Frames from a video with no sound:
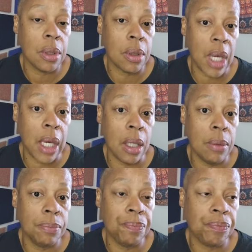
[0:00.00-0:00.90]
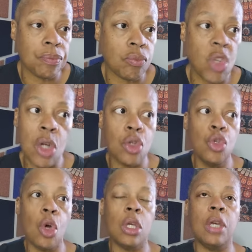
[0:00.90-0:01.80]
Okay? There's
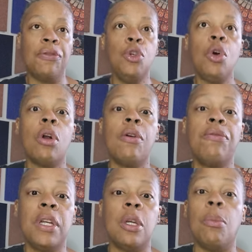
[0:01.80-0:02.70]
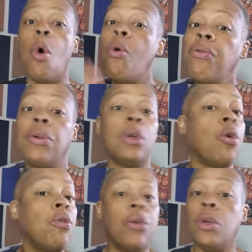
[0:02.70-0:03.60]
no, if you are a victim over and
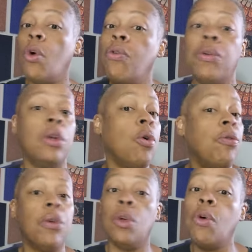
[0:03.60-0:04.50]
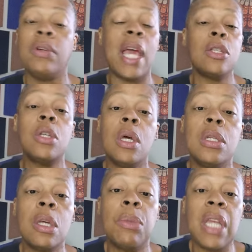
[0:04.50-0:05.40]
over and over and over and over, that's
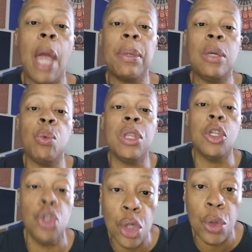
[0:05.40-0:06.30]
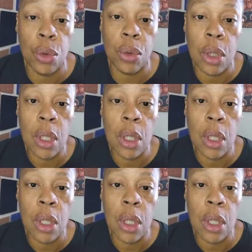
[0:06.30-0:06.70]
something happening within you,